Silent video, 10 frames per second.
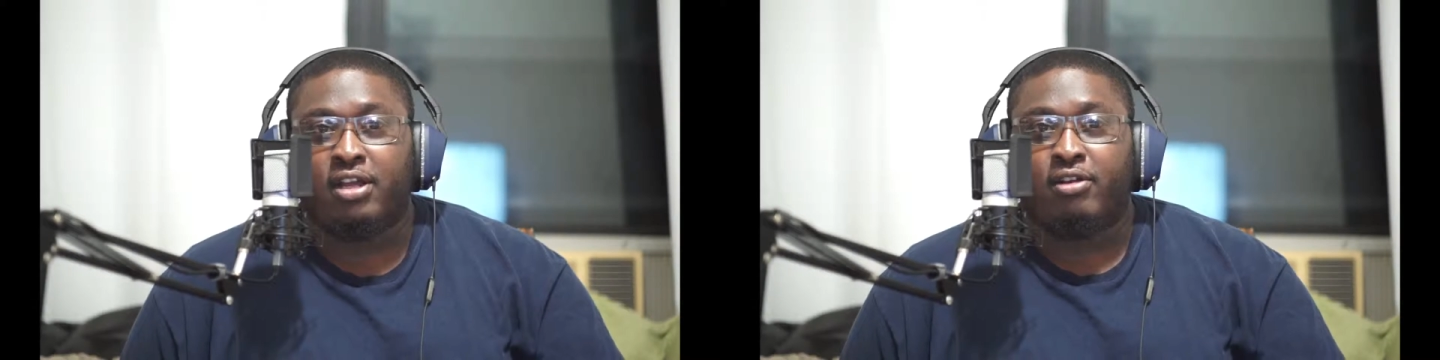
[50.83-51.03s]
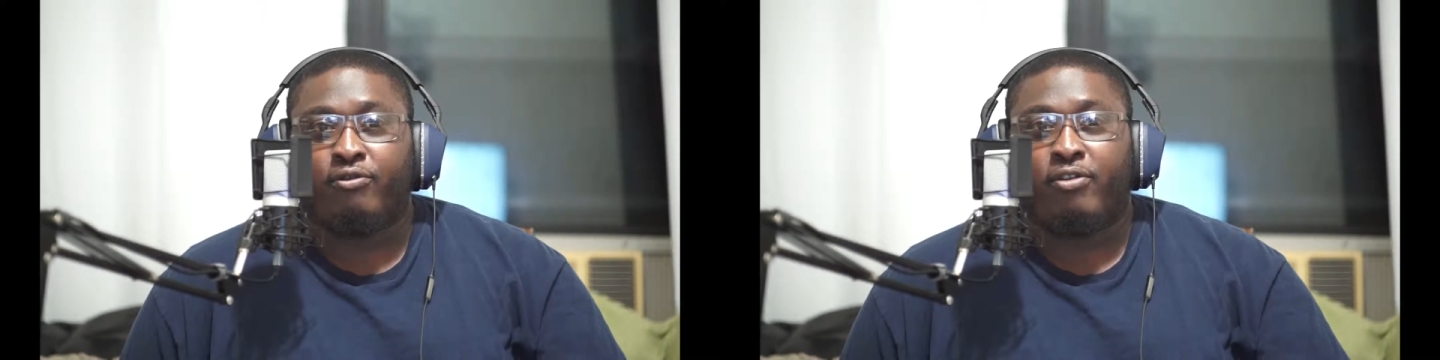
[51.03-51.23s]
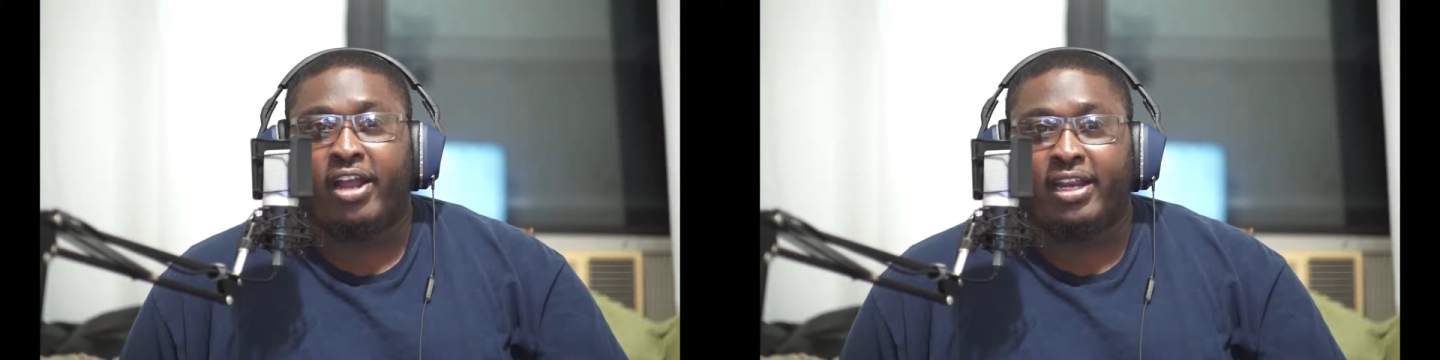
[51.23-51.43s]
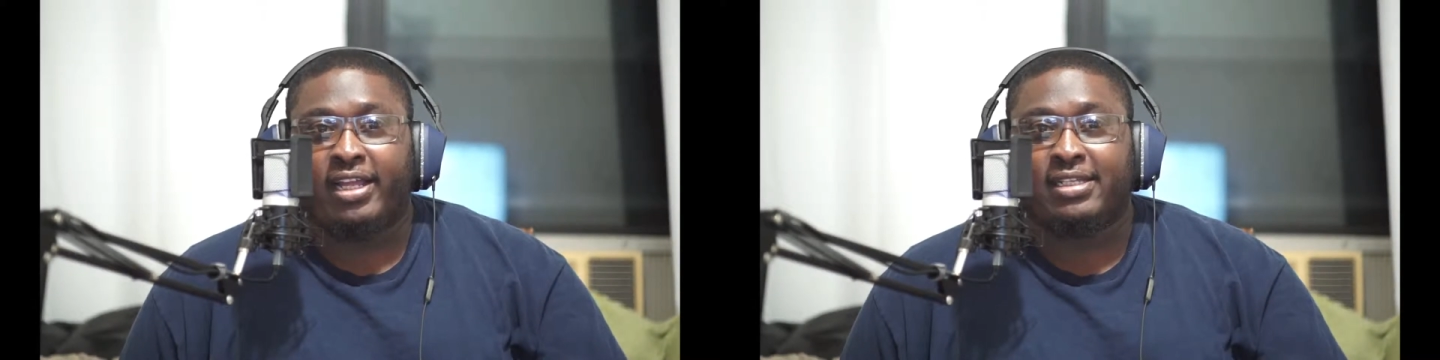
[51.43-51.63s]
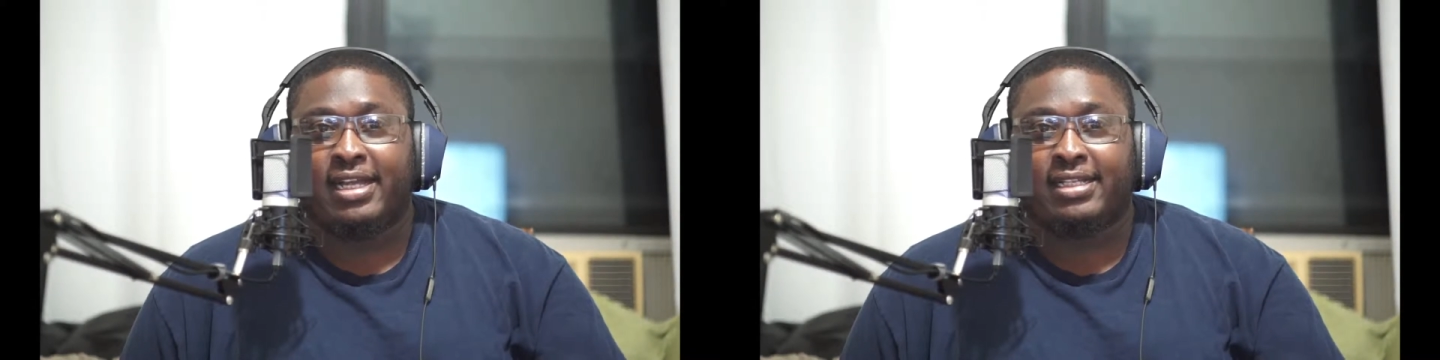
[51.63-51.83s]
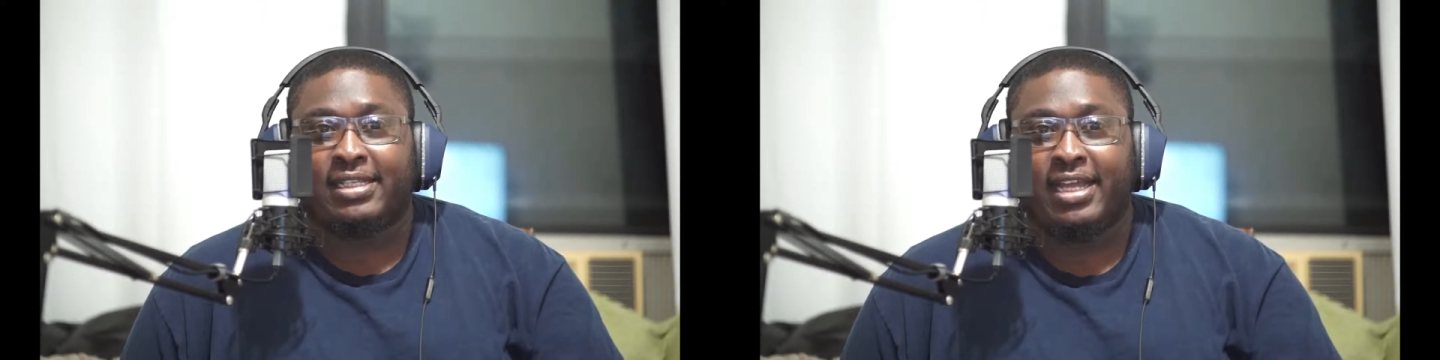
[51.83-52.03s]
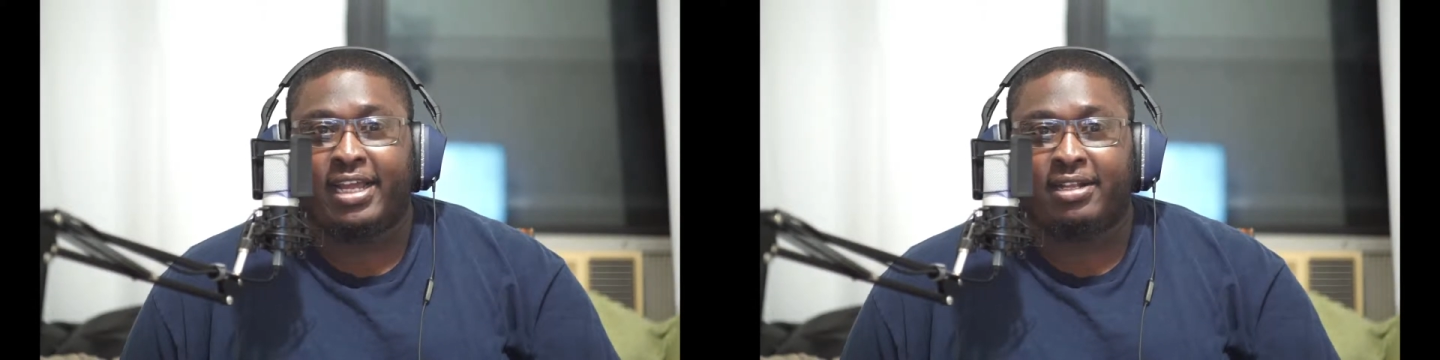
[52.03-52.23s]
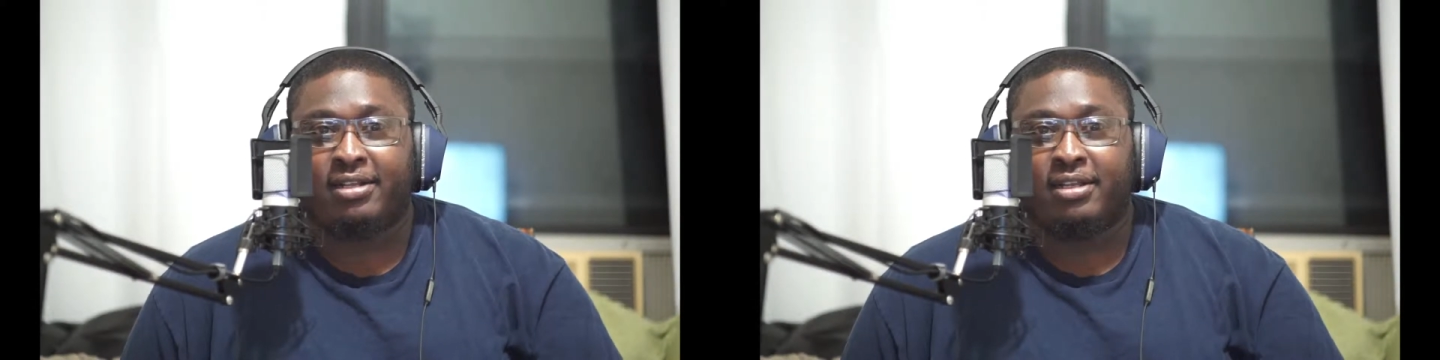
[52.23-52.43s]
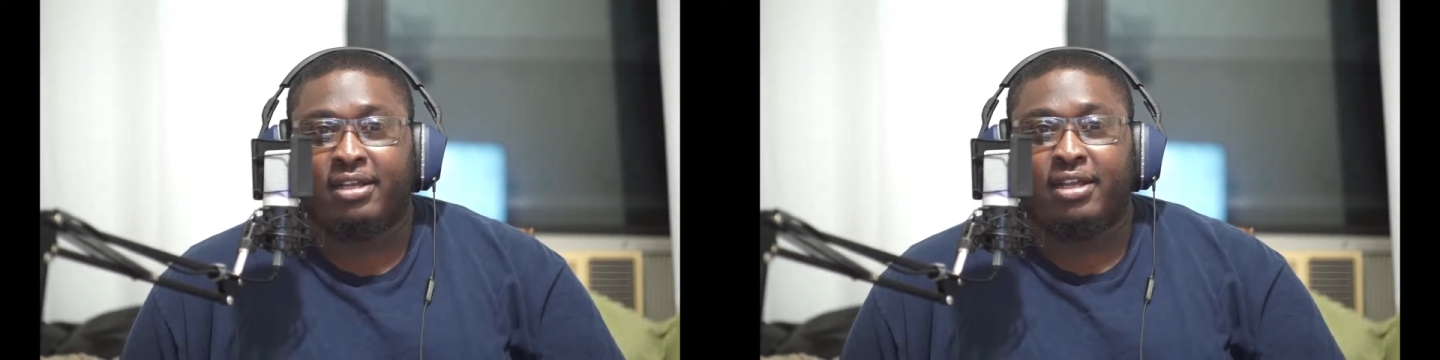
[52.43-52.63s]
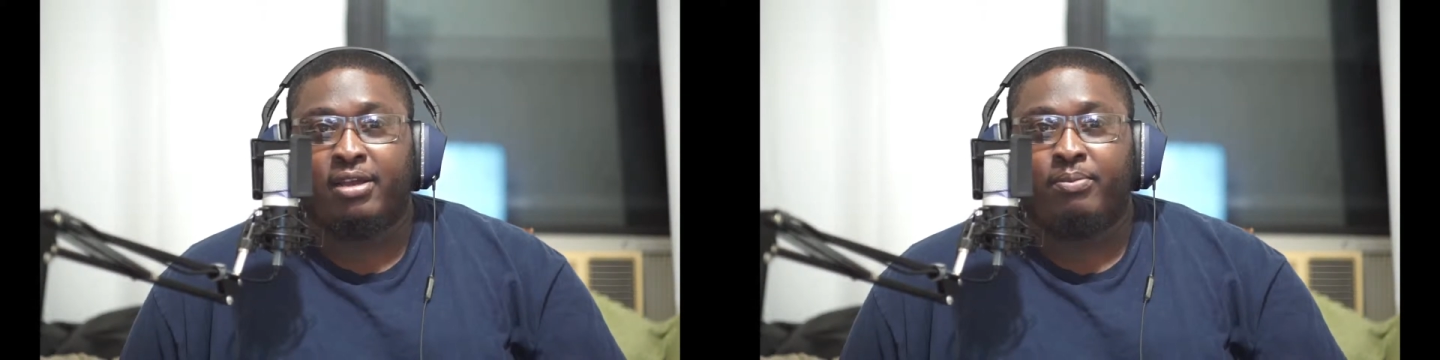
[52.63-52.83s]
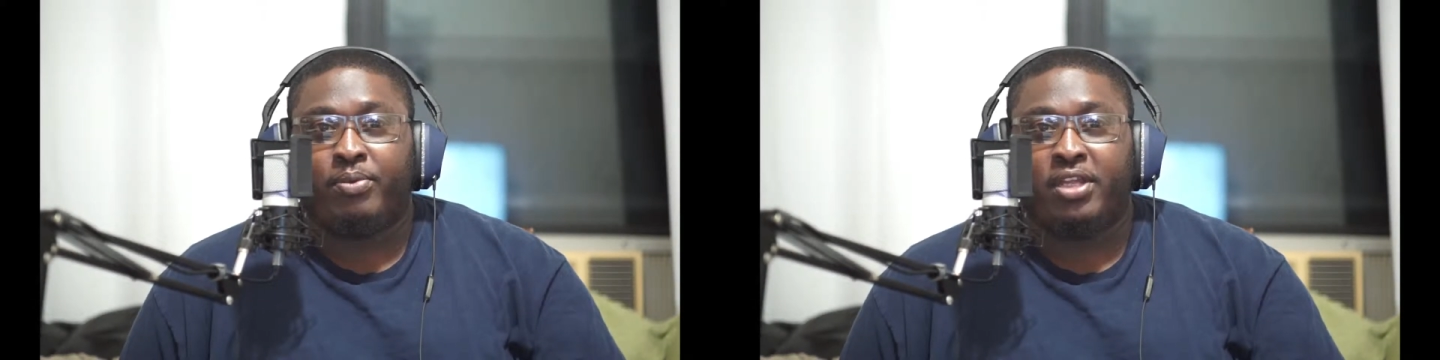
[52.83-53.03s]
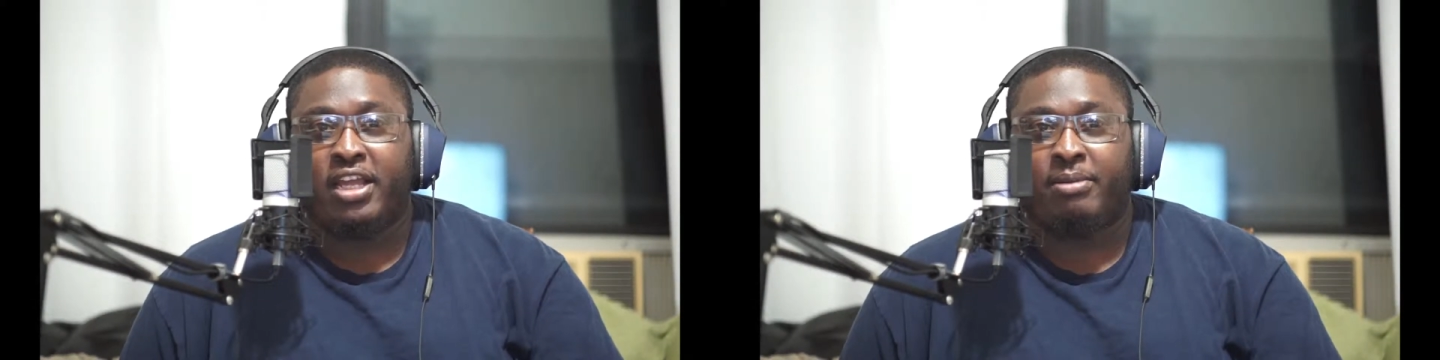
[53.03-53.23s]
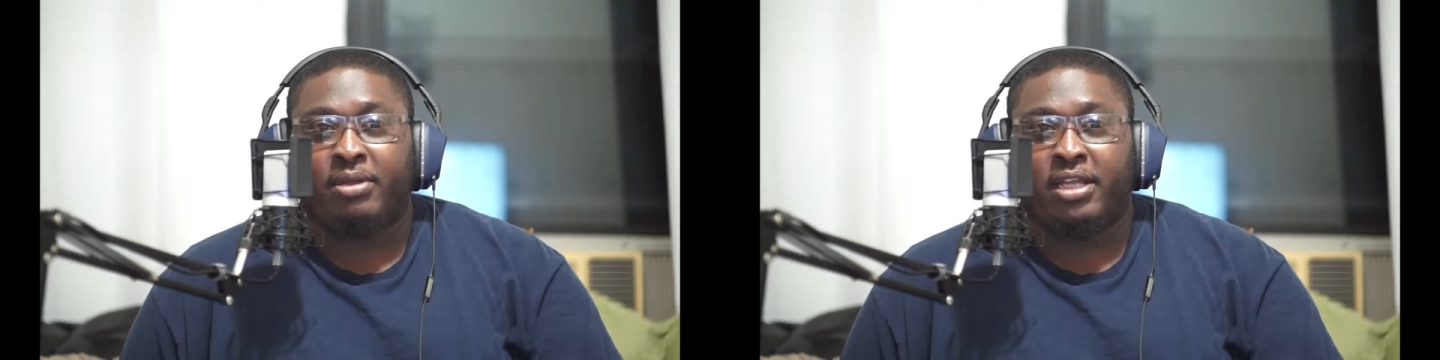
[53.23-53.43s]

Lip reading: Fridays at 10 p.m.